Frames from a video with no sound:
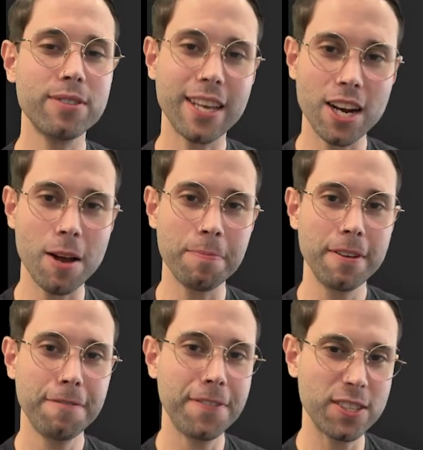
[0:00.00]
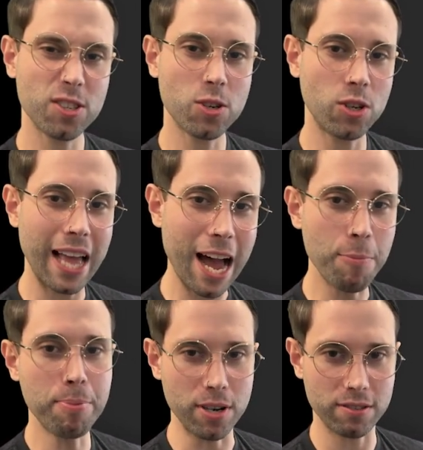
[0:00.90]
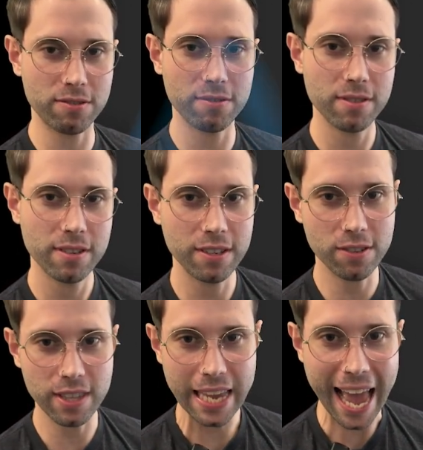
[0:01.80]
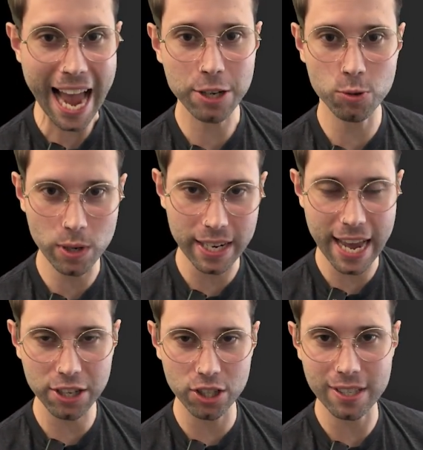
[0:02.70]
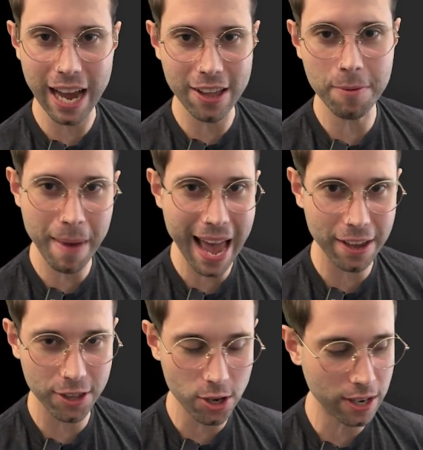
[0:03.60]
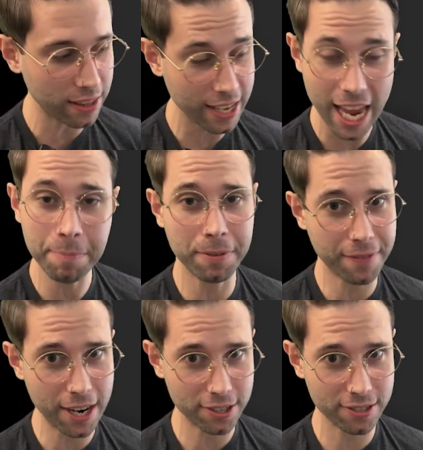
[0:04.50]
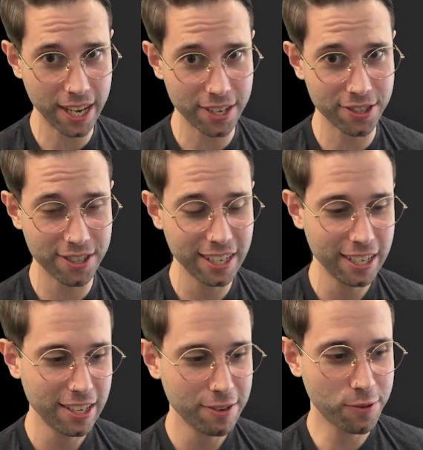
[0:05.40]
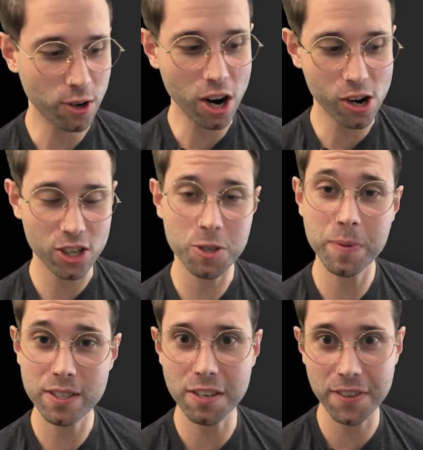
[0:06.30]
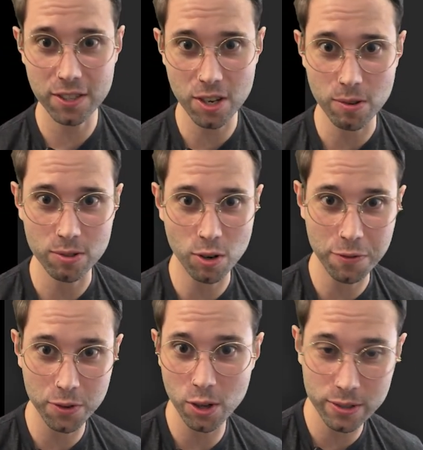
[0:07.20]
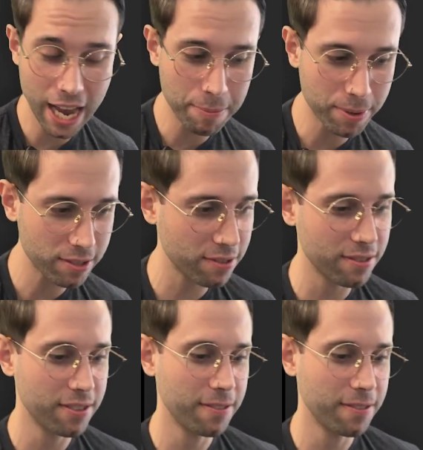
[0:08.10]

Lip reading: set up physical outputs. These are the actual connections on the back of the unit, the amplifier stage, for our specific zones or for those outputs.